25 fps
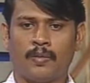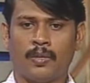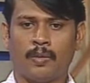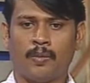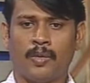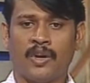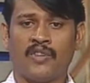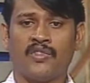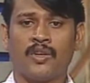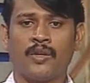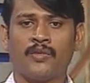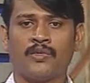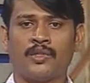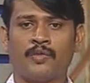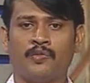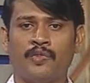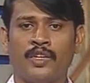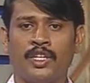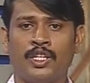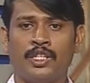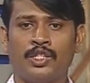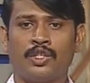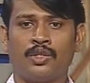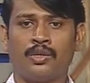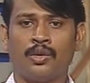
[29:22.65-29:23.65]
performs
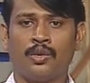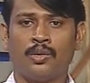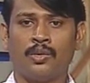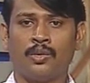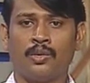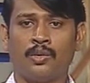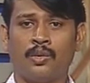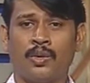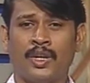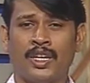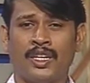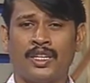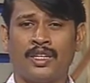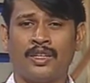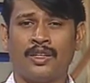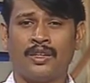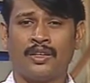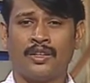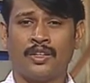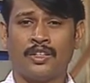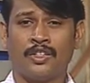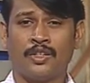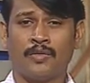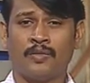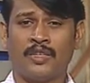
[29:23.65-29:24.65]
very slow, and
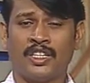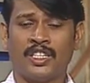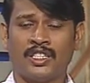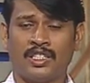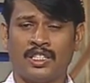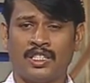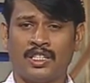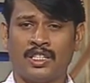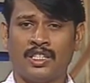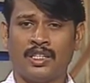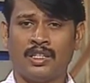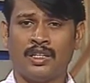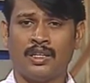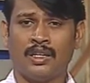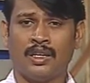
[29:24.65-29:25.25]
you might see